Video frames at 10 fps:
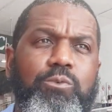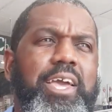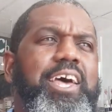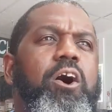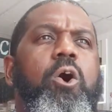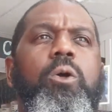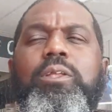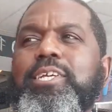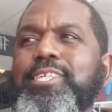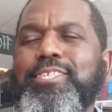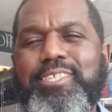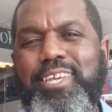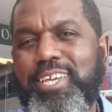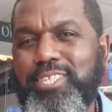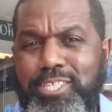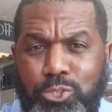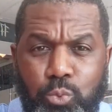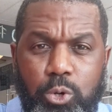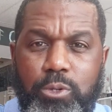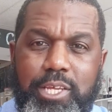We had all of these things, these
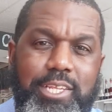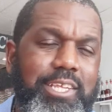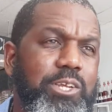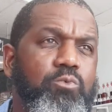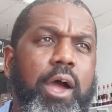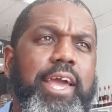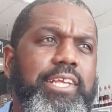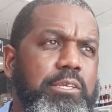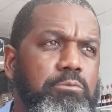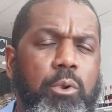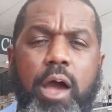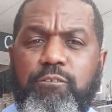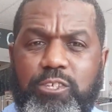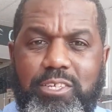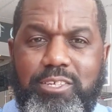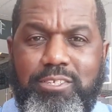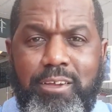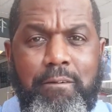world-ending writings, prophecies